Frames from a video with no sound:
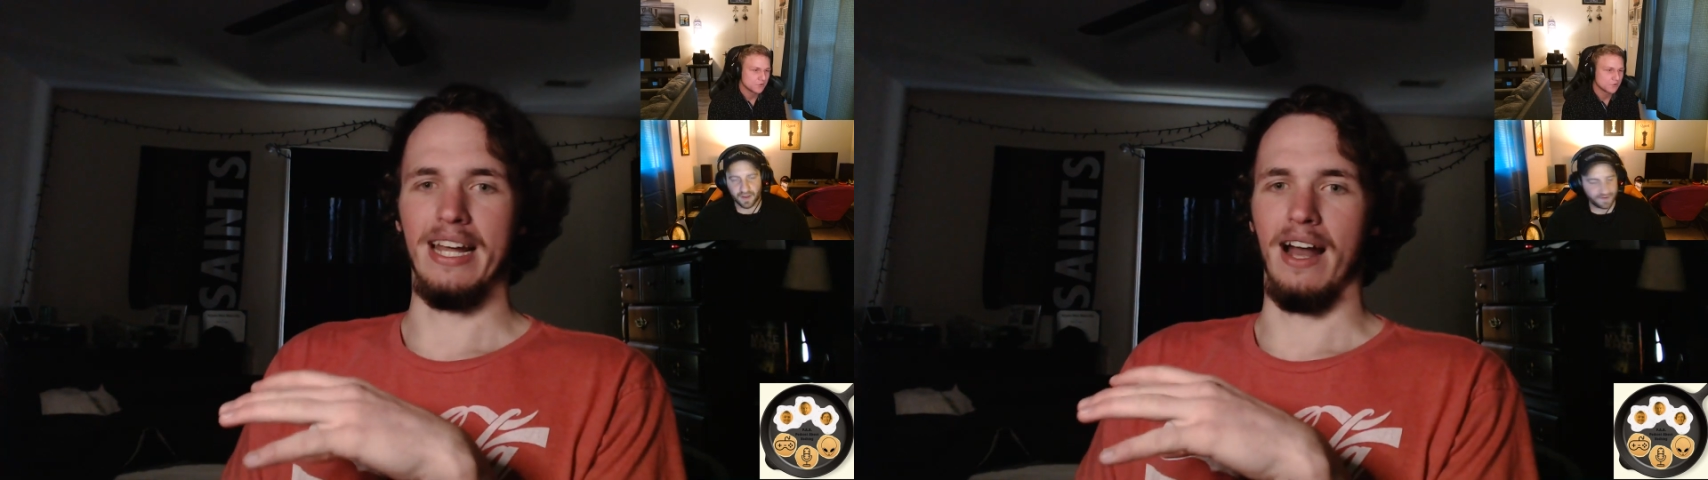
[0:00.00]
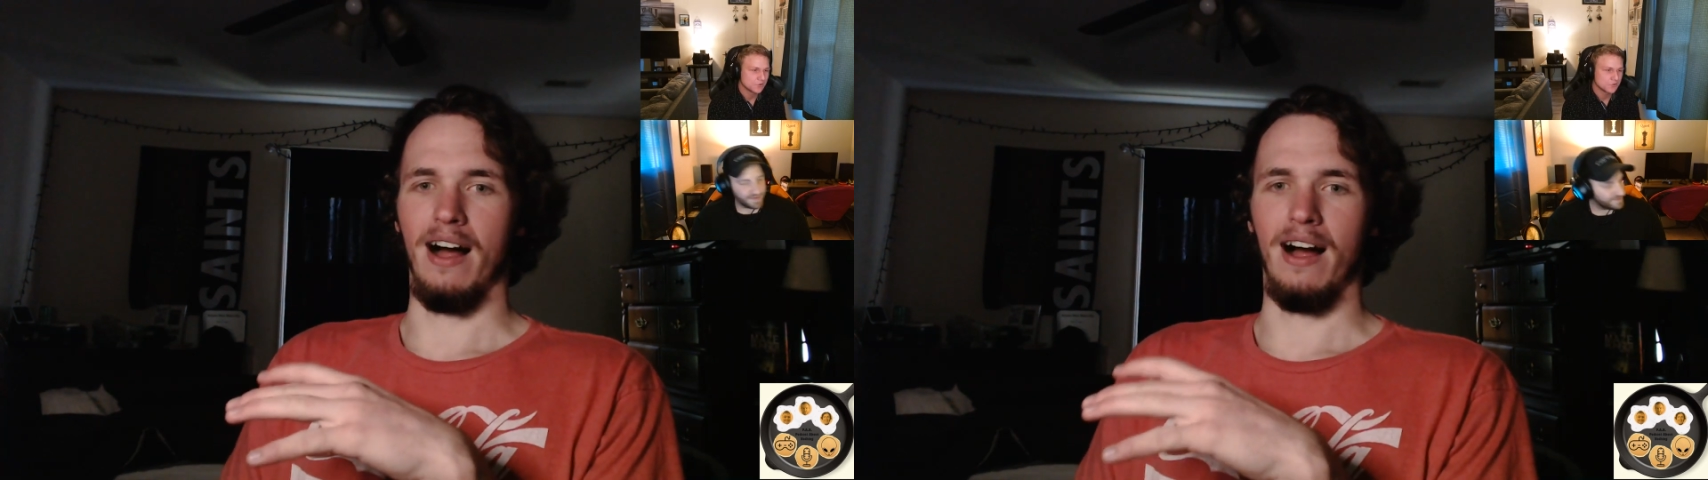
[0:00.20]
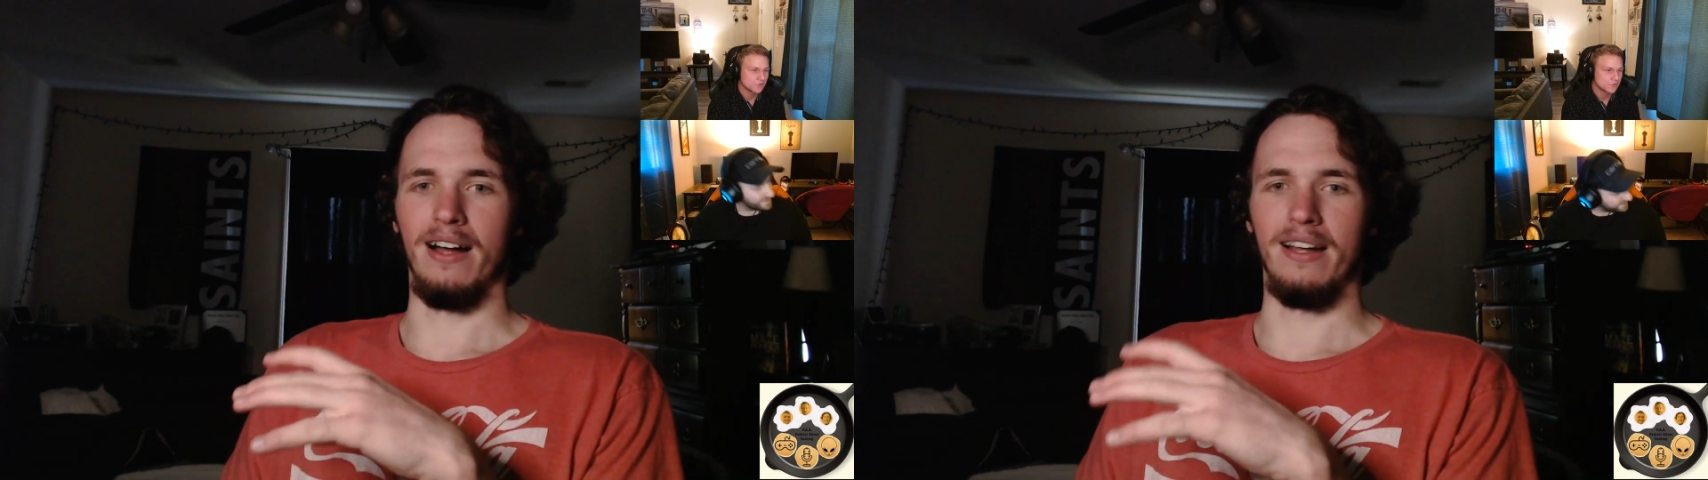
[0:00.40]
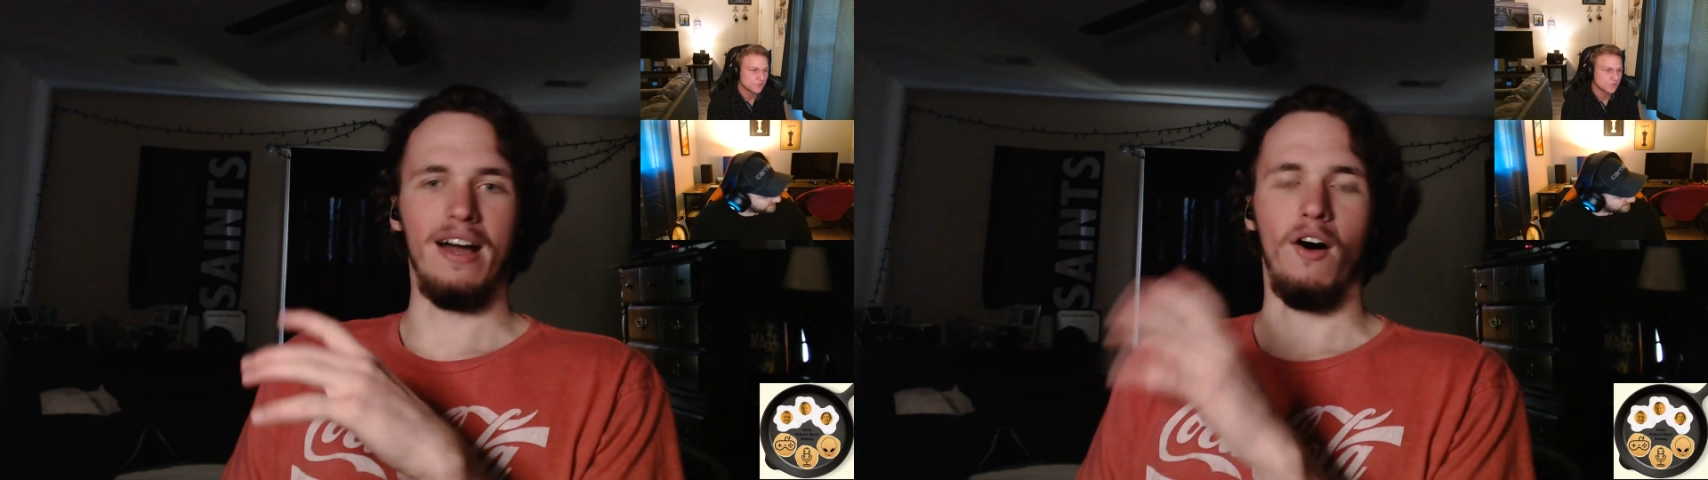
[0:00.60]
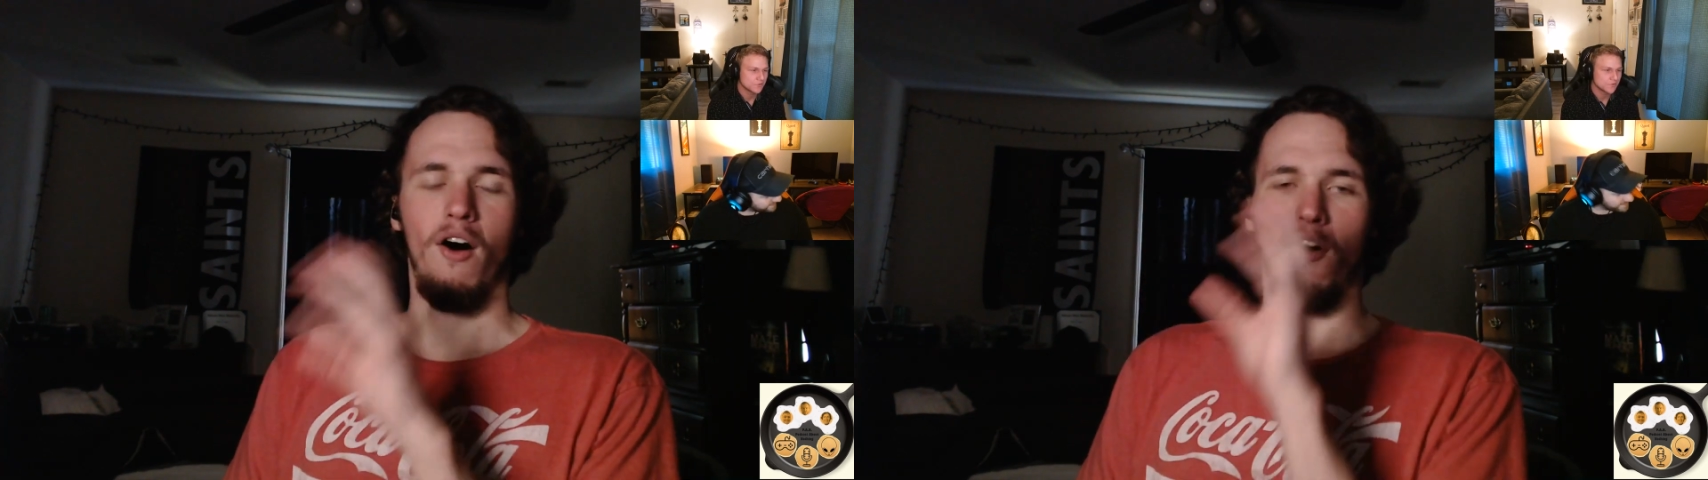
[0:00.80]
And
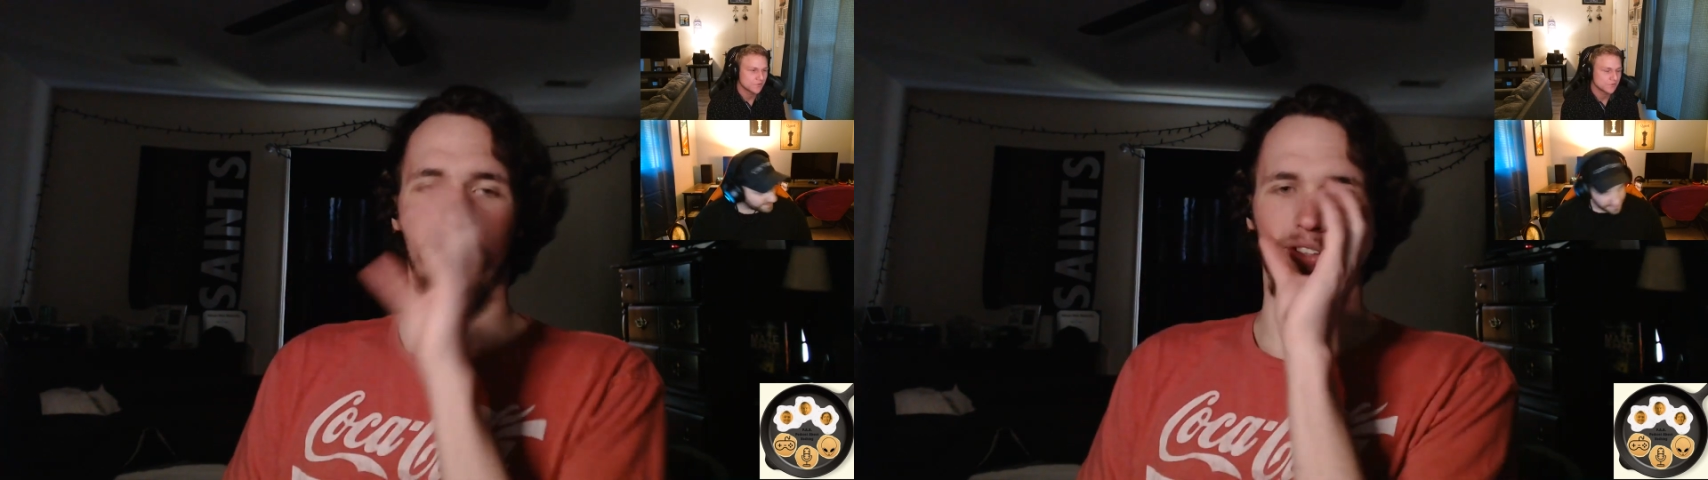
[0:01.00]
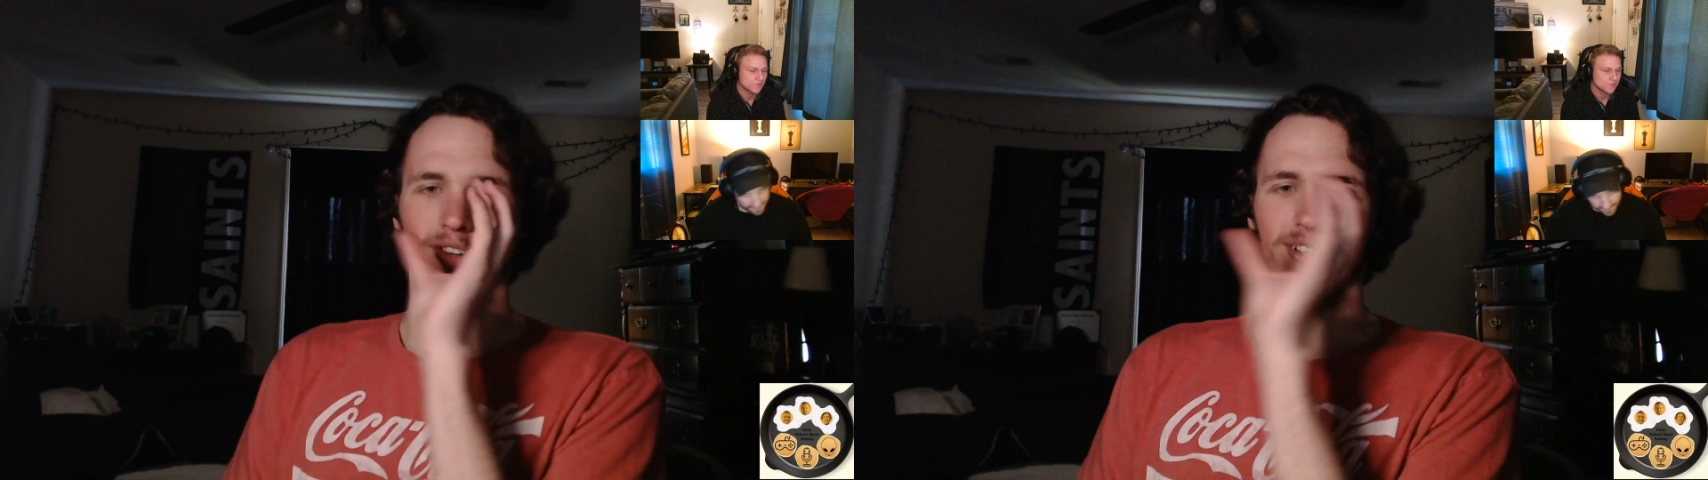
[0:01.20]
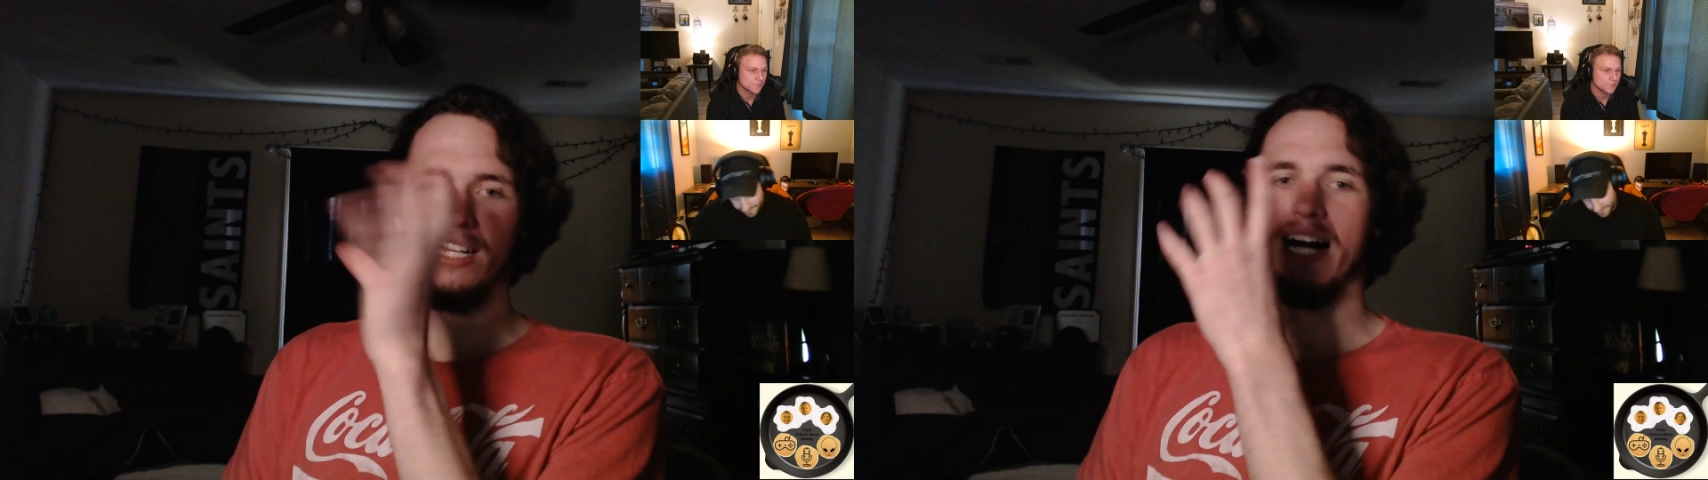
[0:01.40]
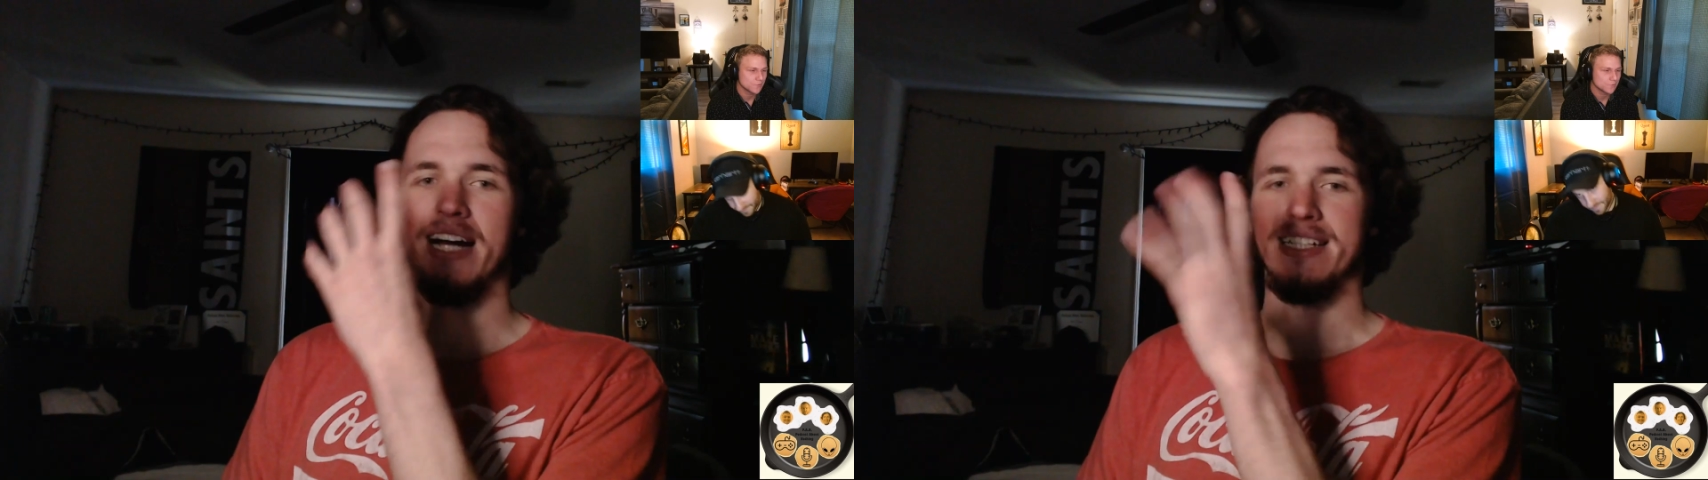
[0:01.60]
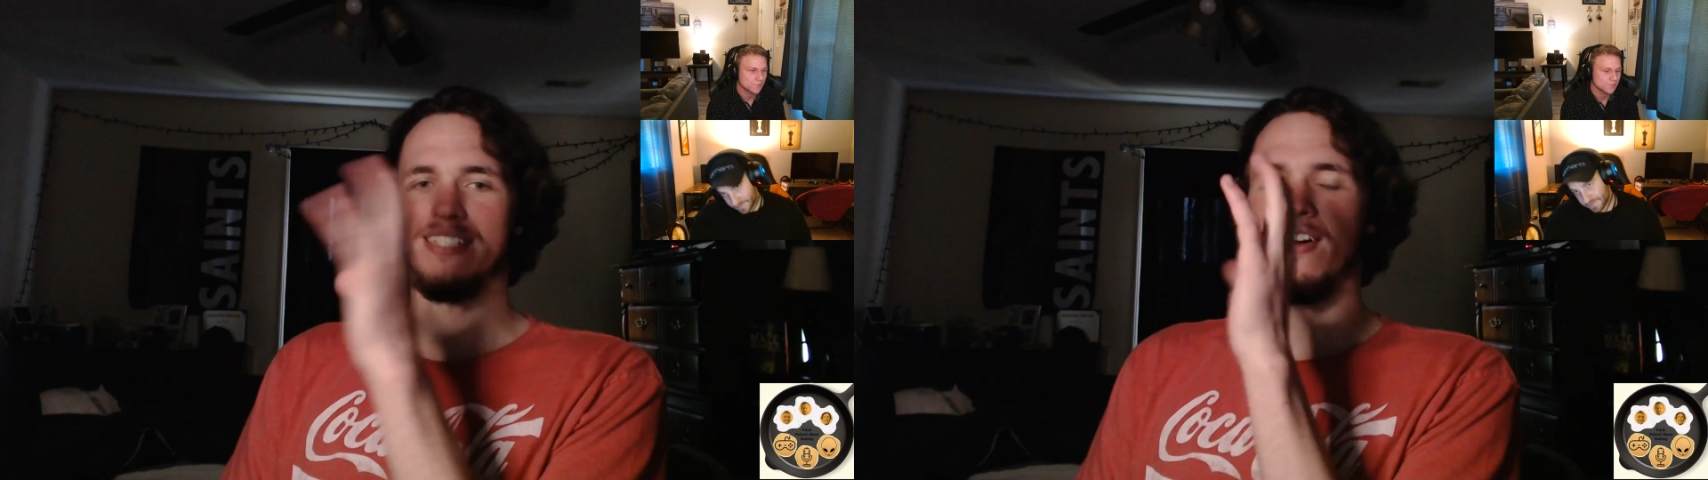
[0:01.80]
all the lights,